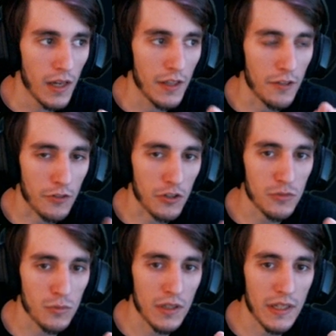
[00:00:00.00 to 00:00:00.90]
The
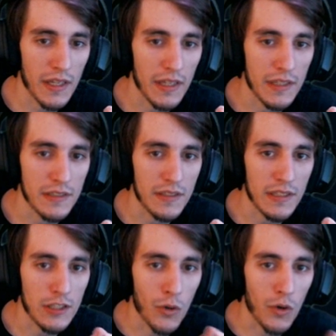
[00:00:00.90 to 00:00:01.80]
first one is
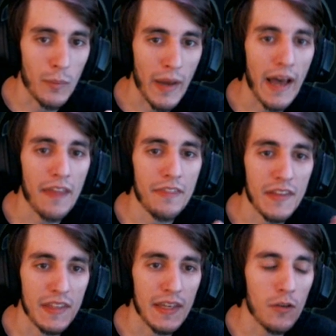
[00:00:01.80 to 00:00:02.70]
the core path to
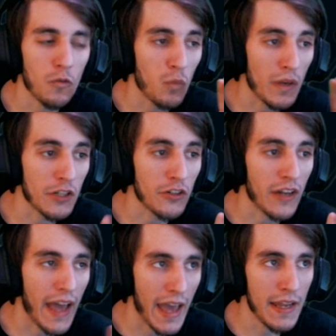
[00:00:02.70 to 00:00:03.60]
get when you're
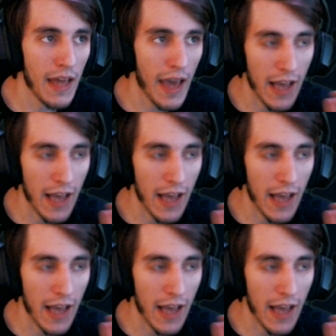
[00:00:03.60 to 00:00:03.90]
ahead,